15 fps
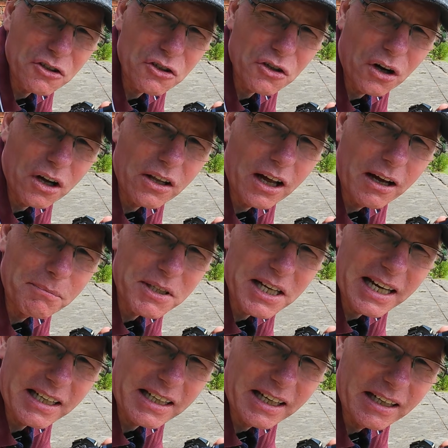the shot that I'm
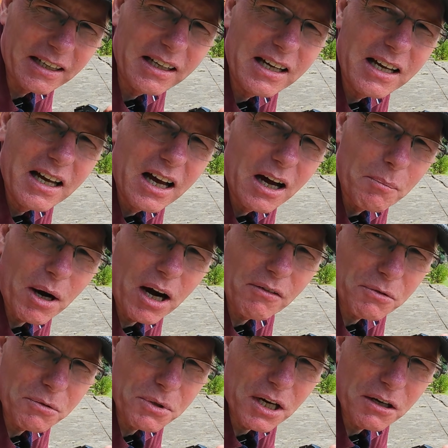taking,
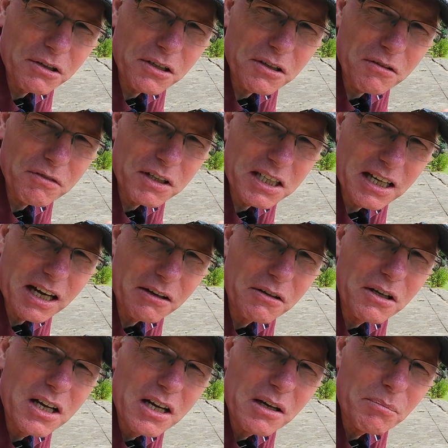apart from showing you the video.
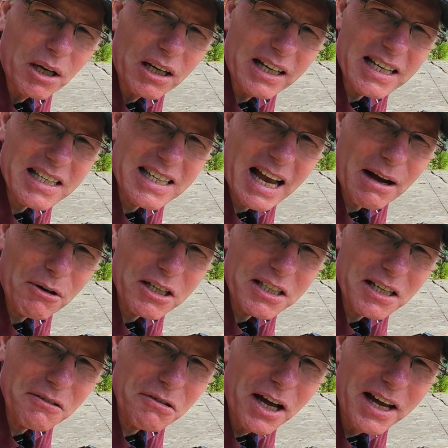But let's see how I
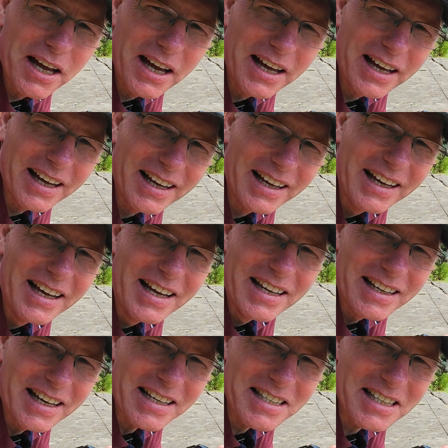do.
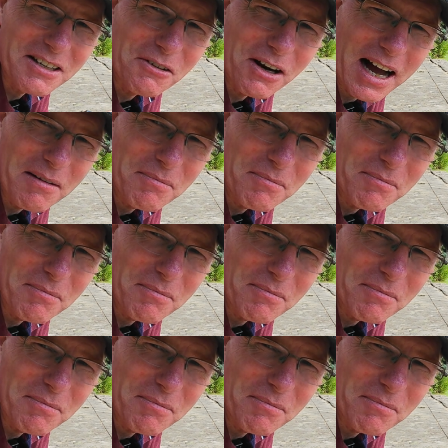Let's see what